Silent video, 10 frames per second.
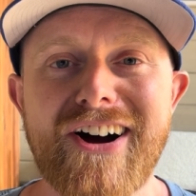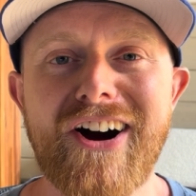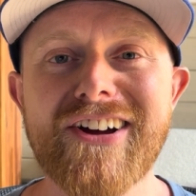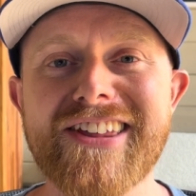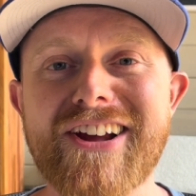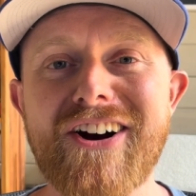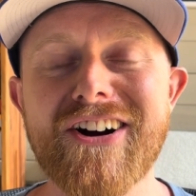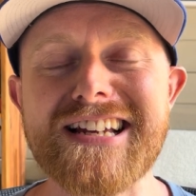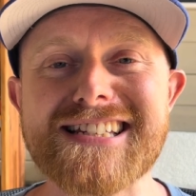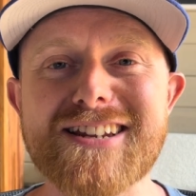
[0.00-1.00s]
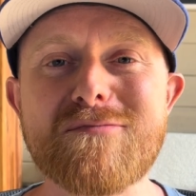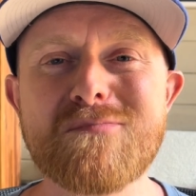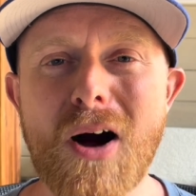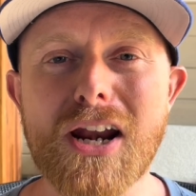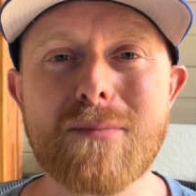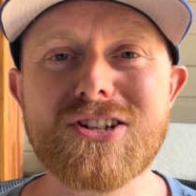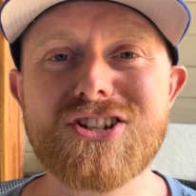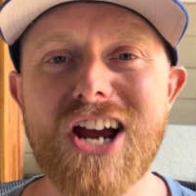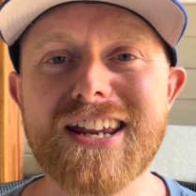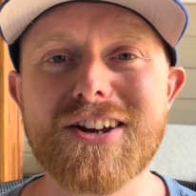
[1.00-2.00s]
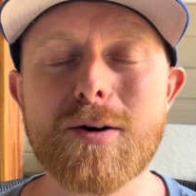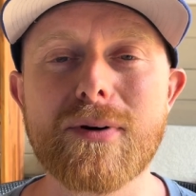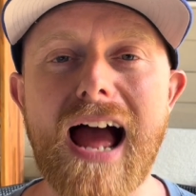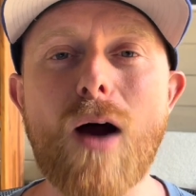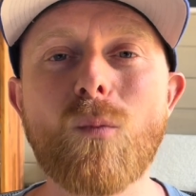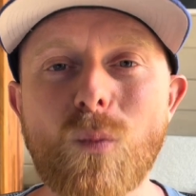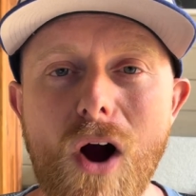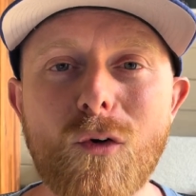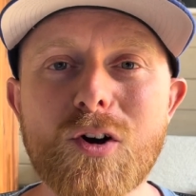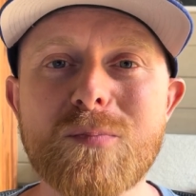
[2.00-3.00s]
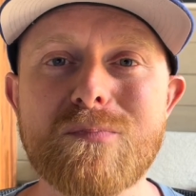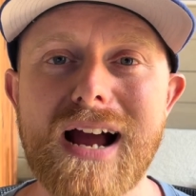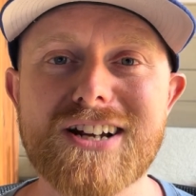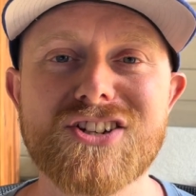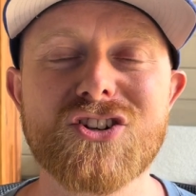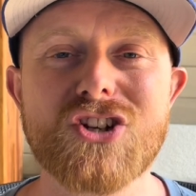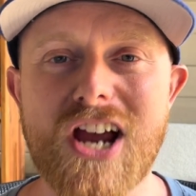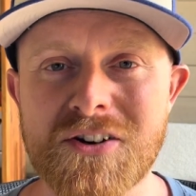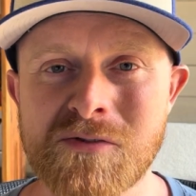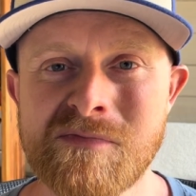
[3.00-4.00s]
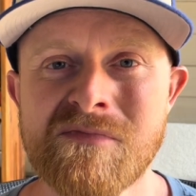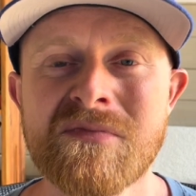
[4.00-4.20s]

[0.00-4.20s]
Hi there guys, my name is Jacob and welcome back to the channel.